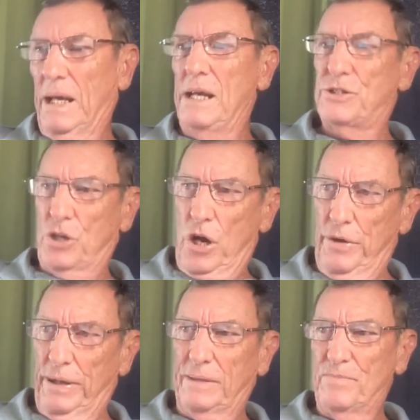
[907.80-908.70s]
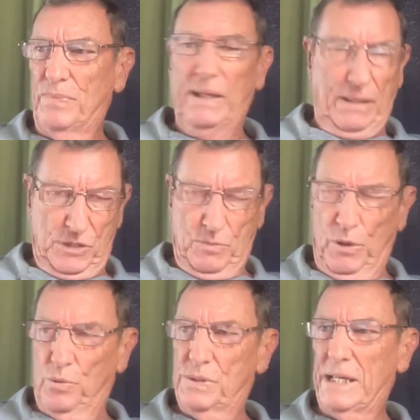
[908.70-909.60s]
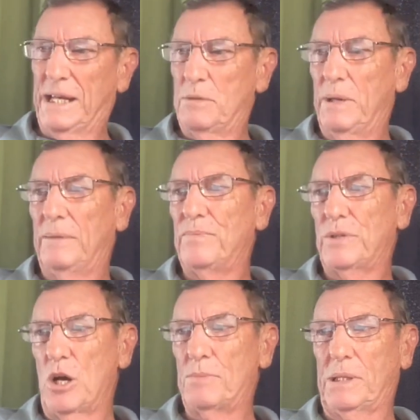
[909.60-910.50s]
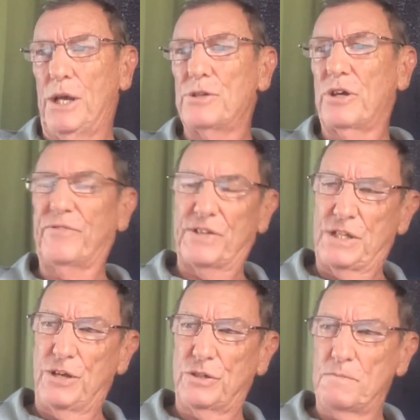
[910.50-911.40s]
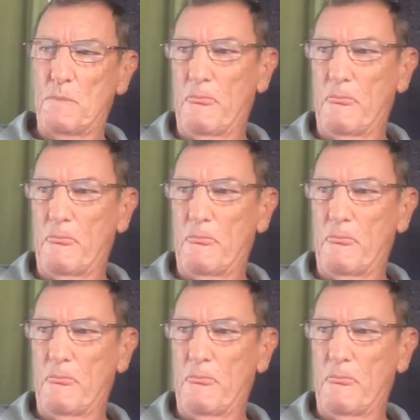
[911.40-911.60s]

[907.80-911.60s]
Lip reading: He's tiring, Spirit was saying to me. Time to close off the session.